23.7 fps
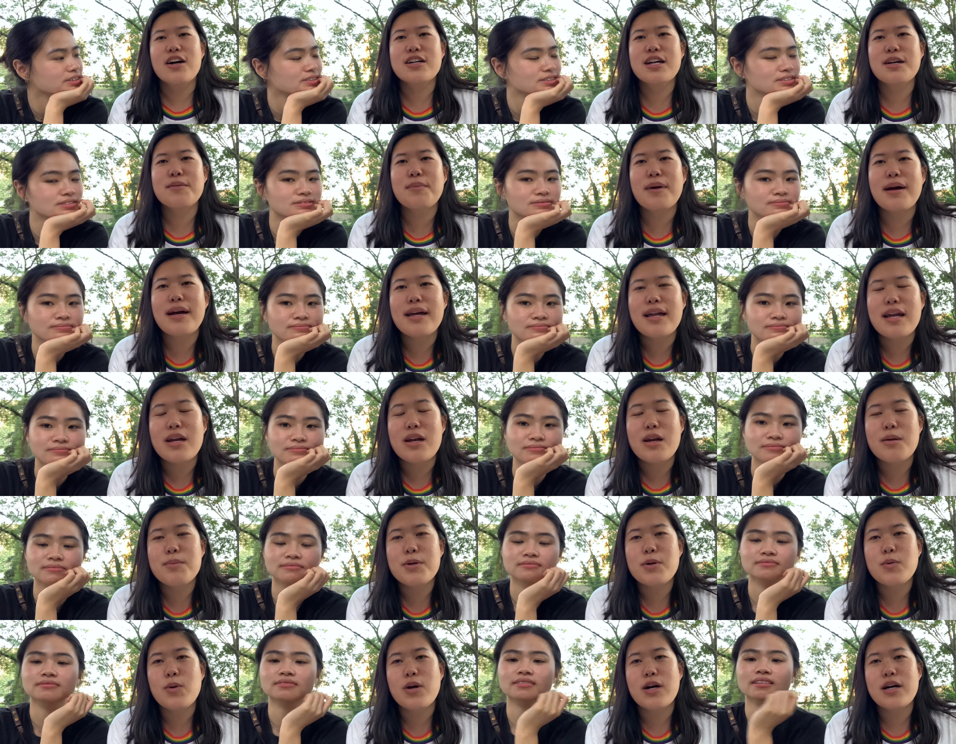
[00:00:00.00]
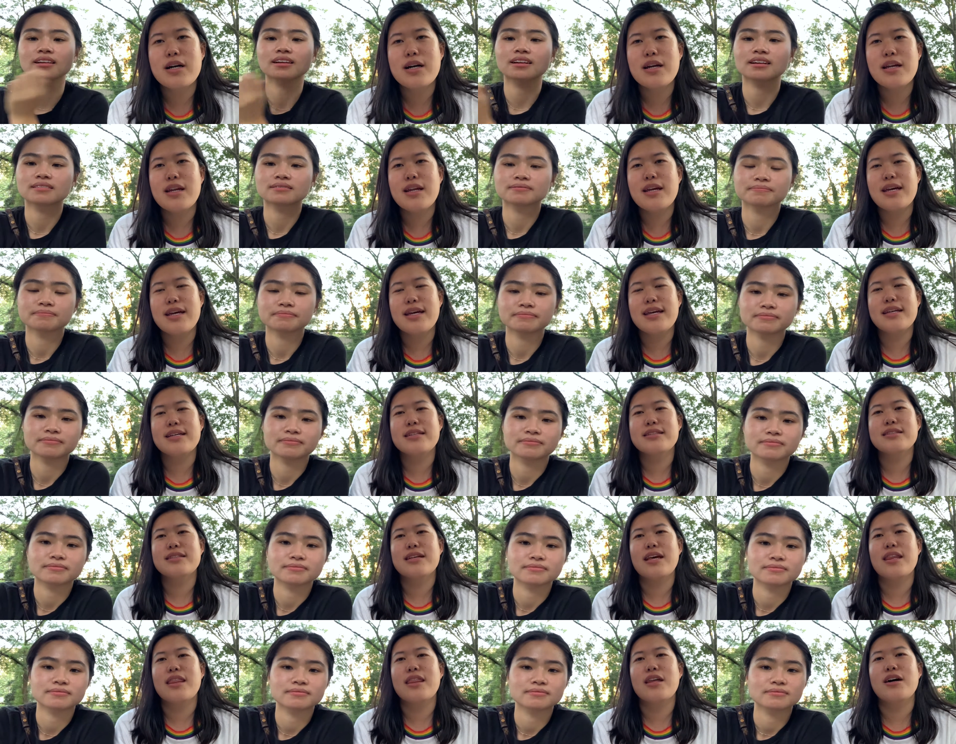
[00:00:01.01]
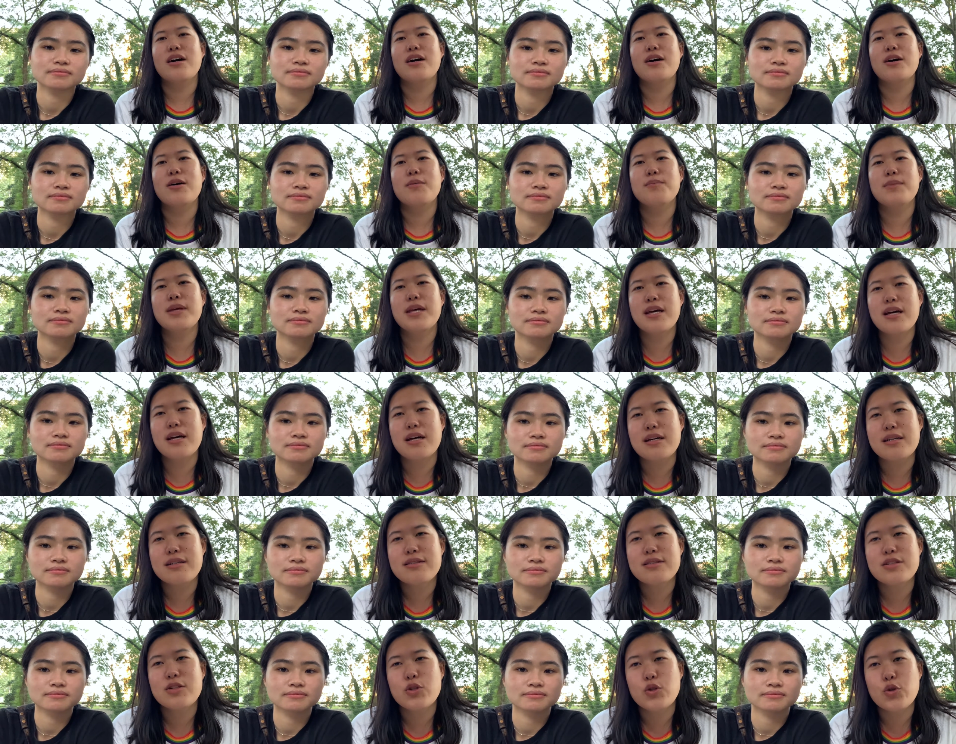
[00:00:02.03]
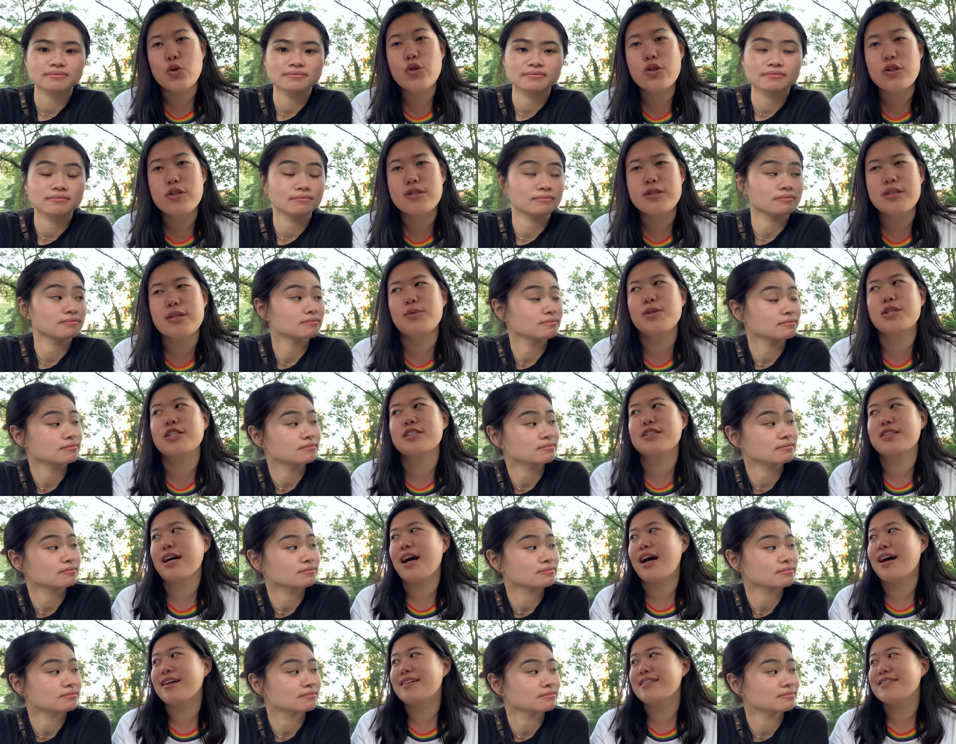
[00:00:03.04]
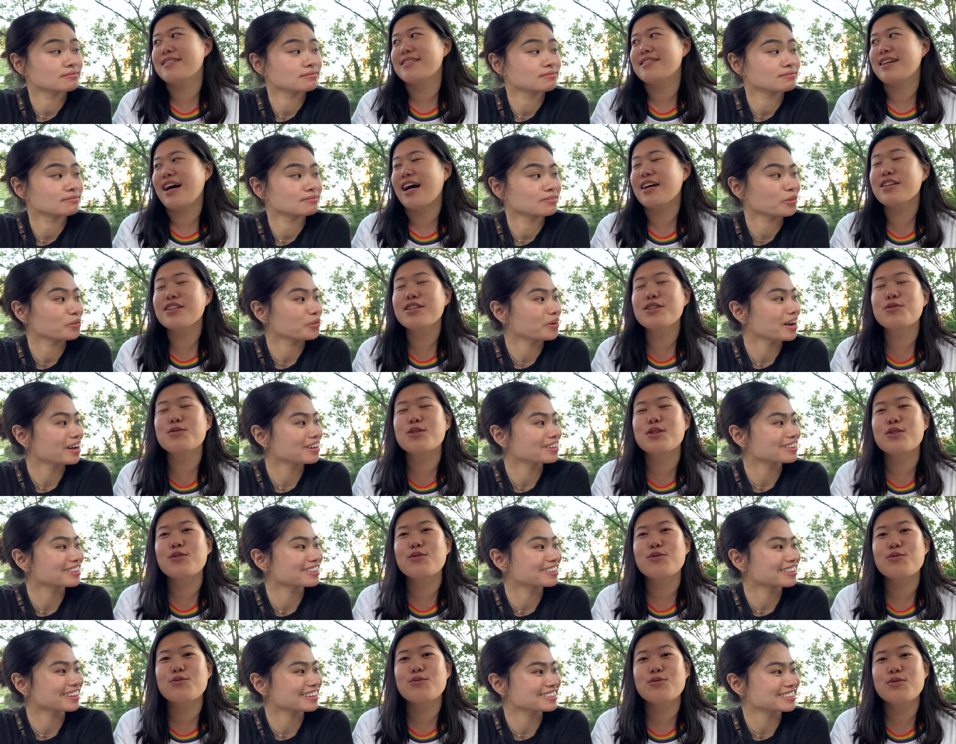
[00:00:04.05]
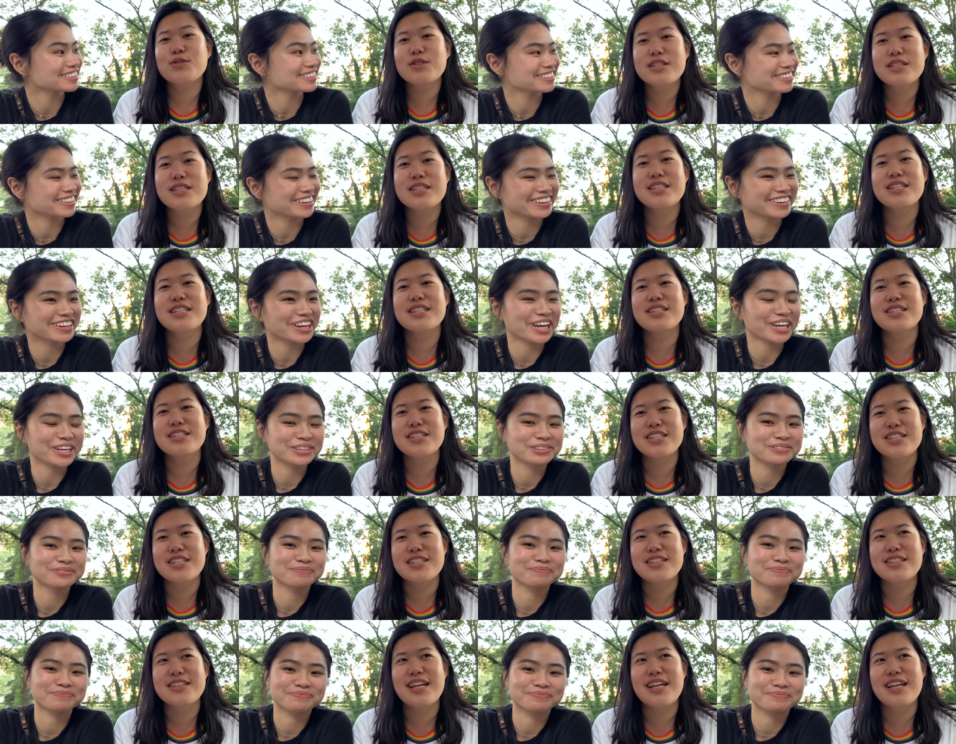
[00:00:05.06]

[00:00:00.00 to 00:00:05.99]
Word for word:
Speaker 1: Okay, my number one is the Mia, the noodles that we just had. I thought they were That's really okay. good.